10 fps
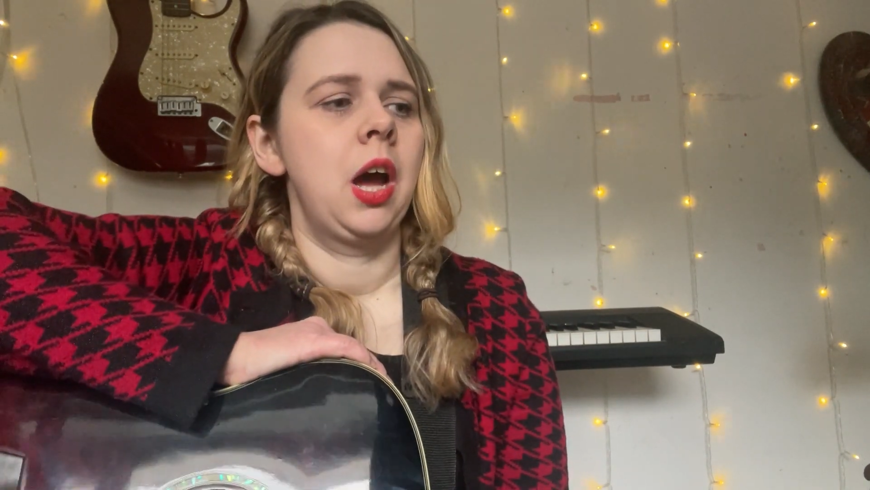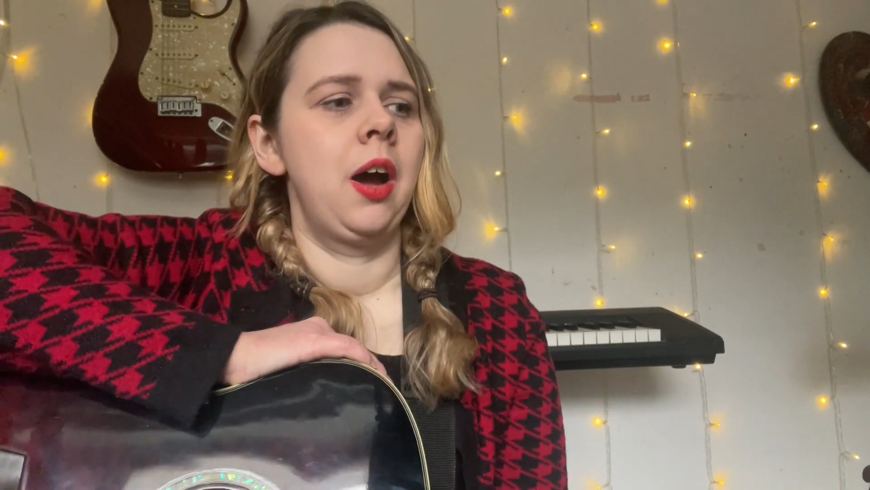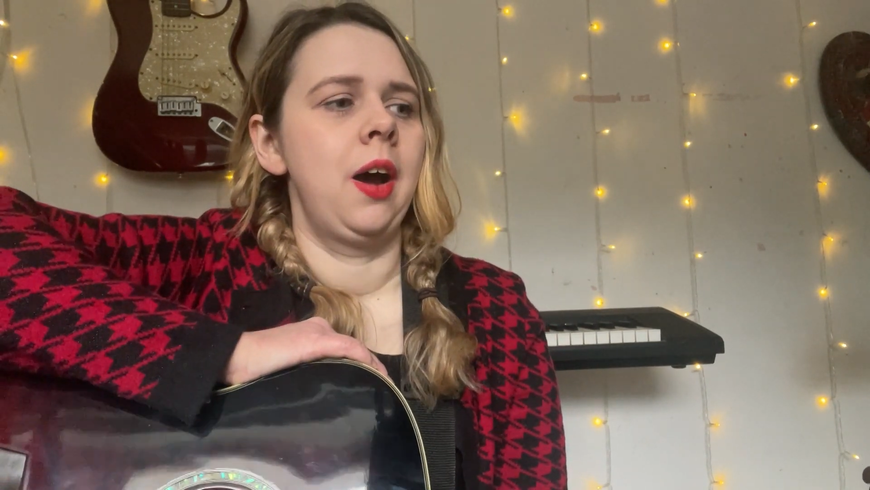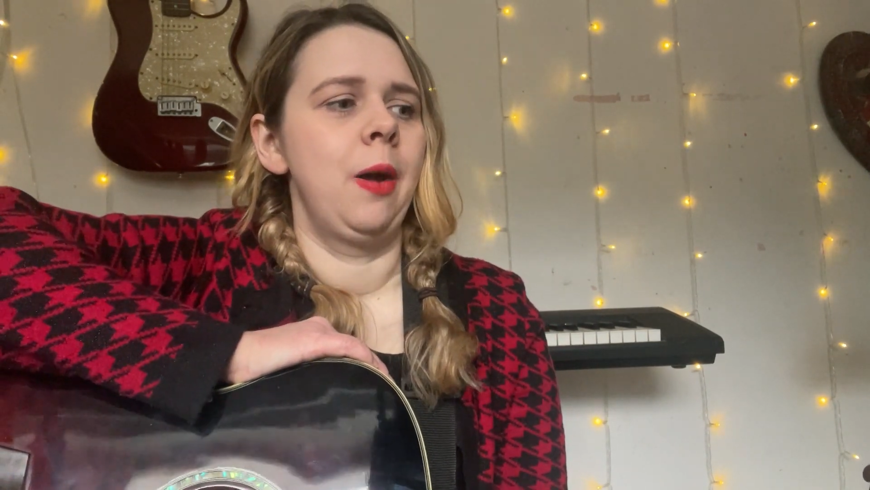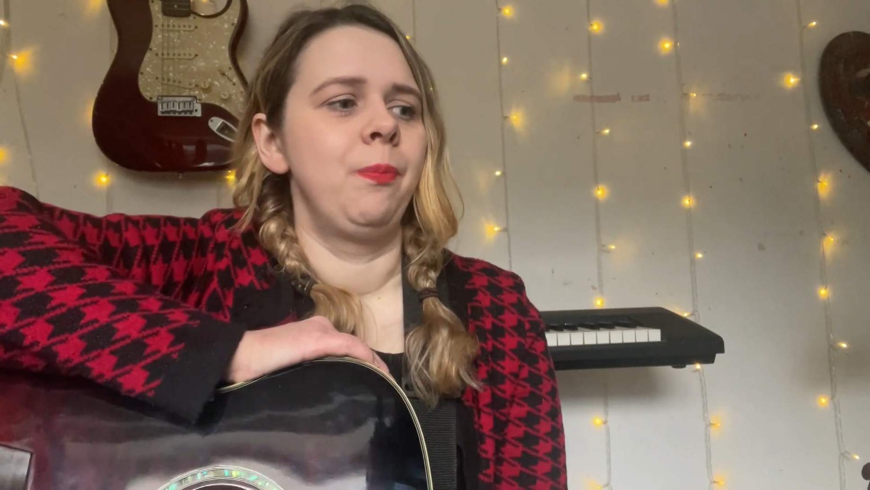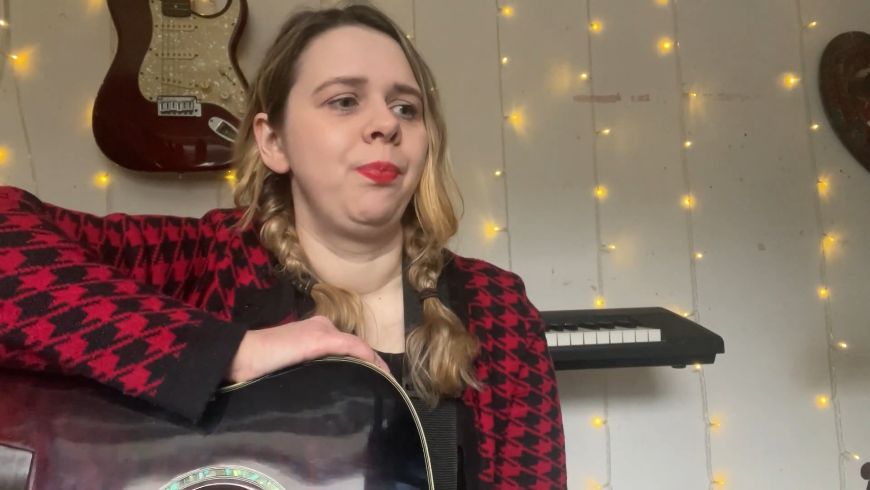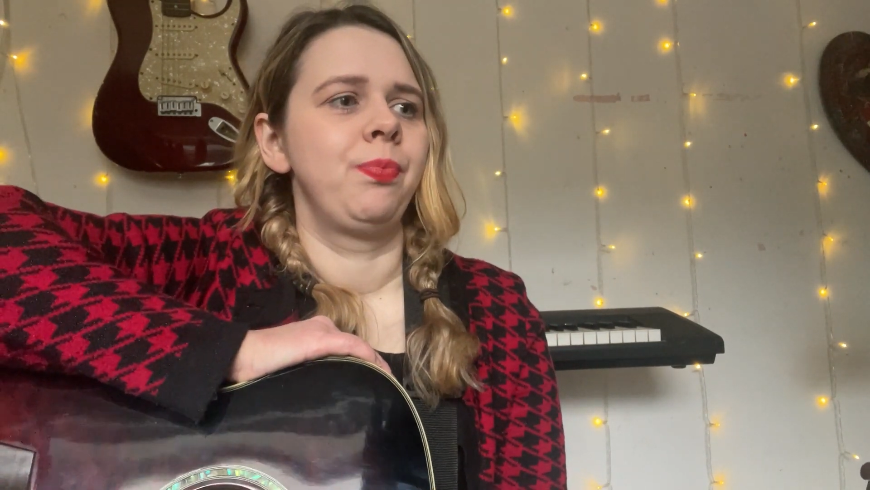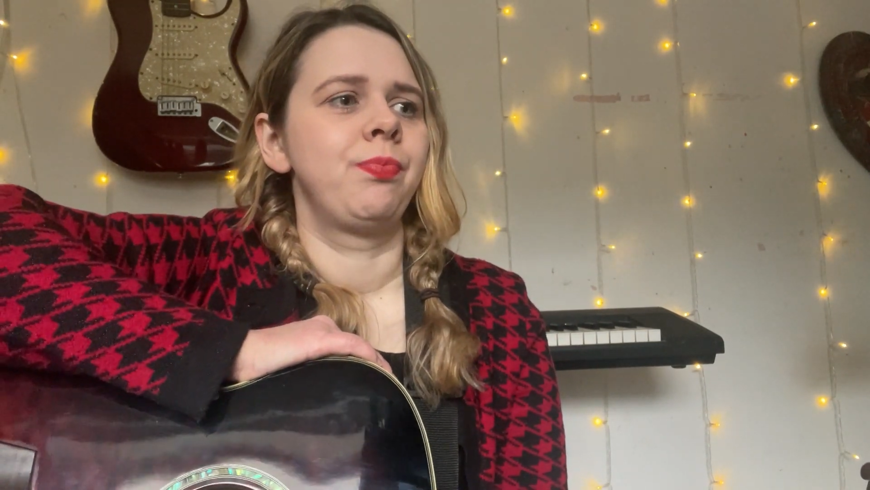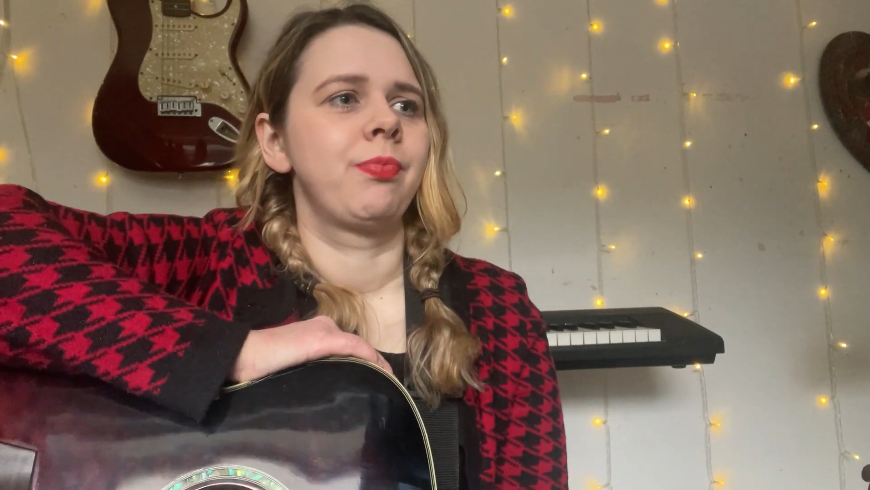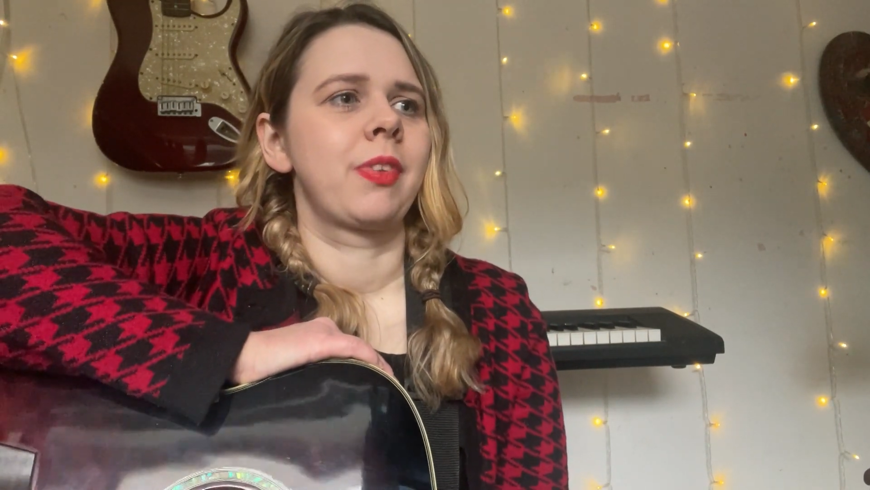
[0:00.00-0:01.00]

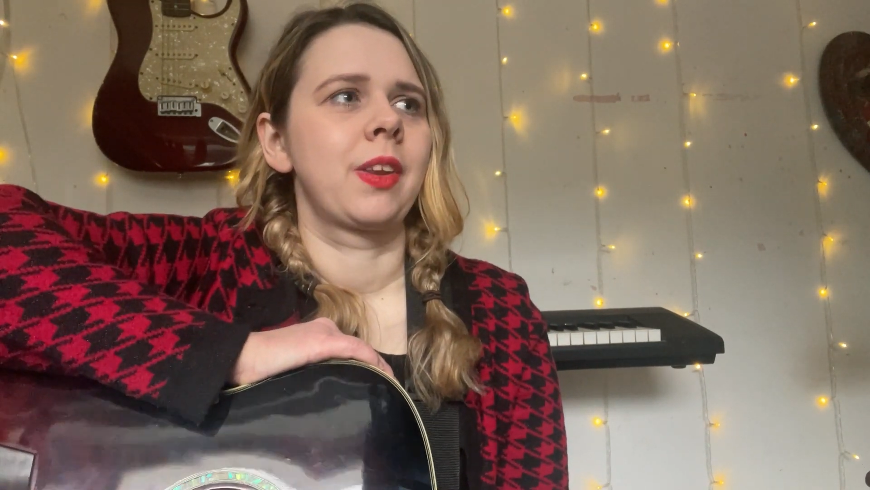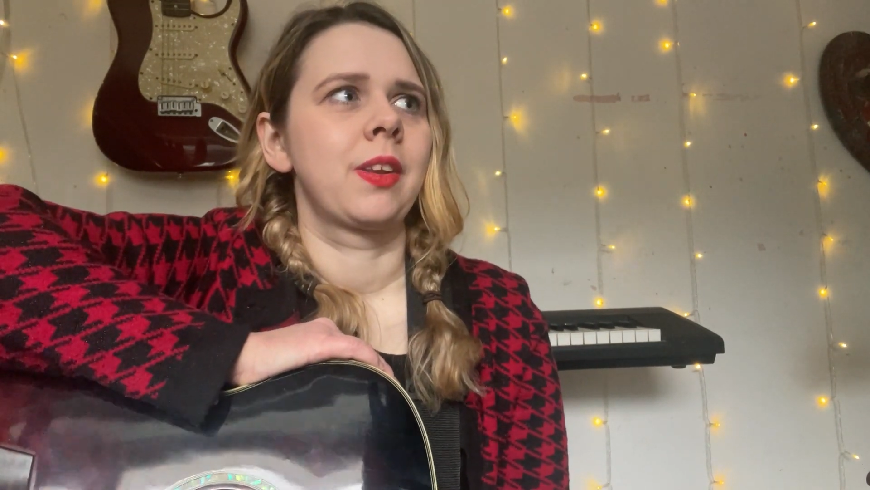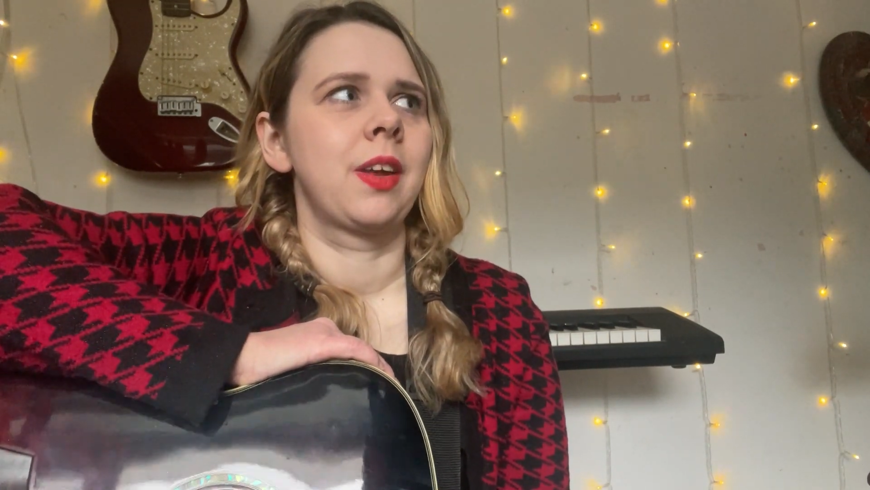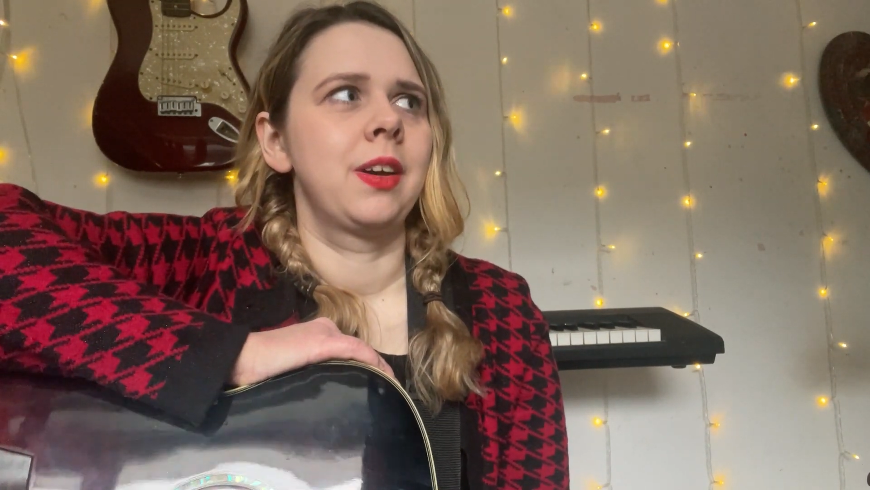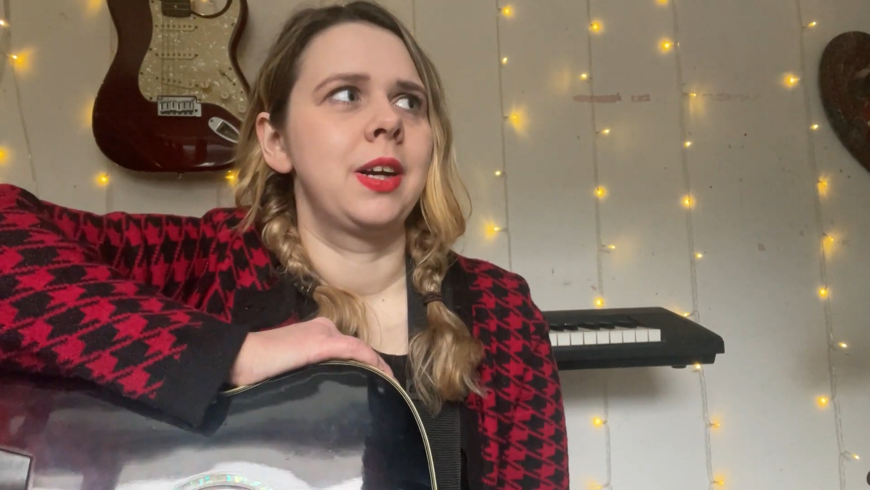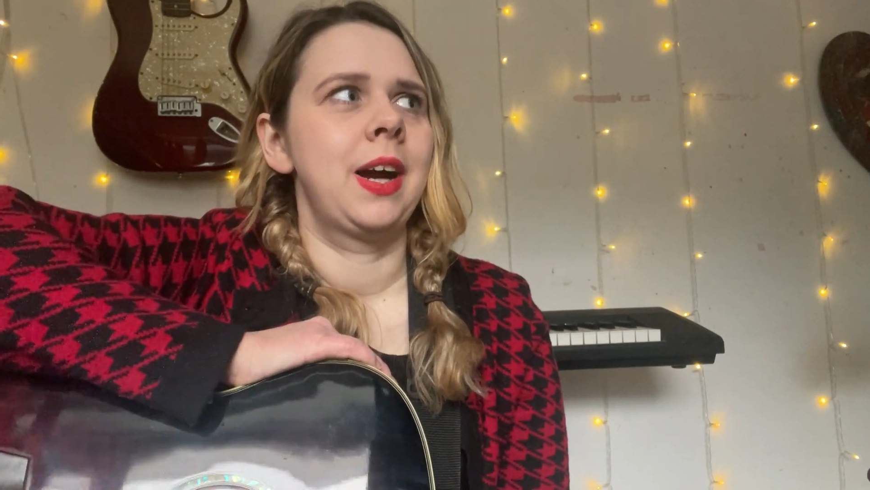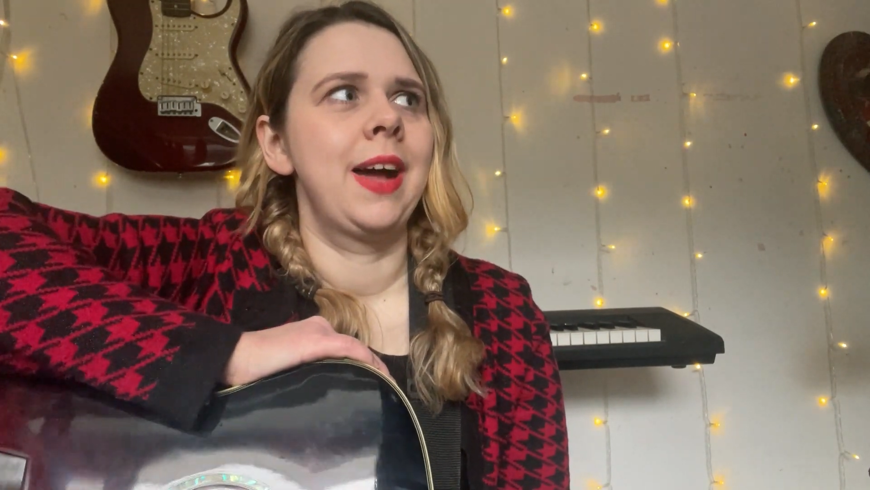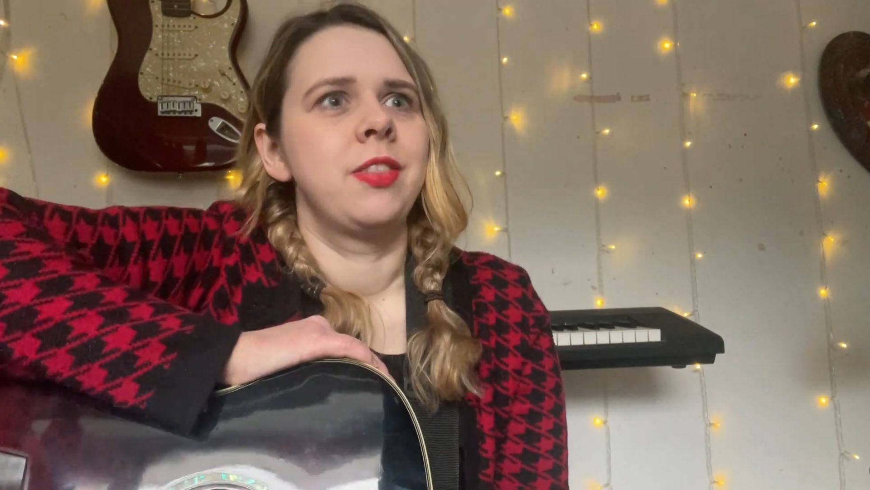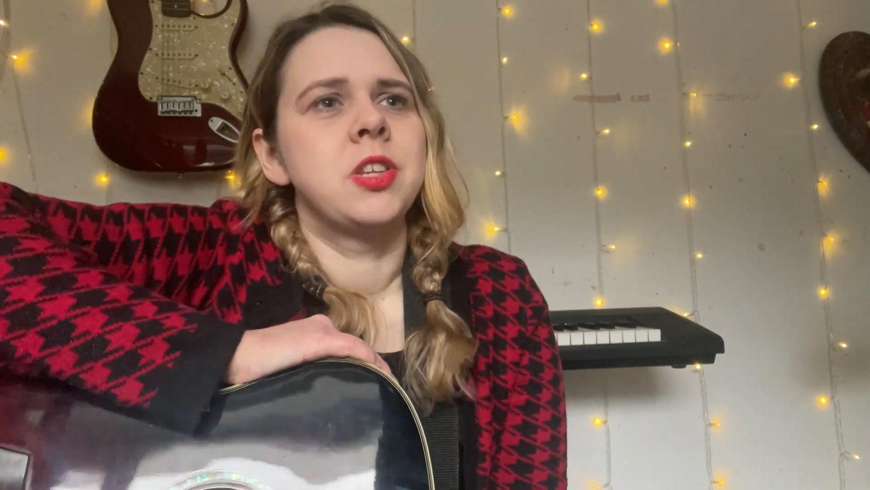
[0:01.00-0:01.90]
um, had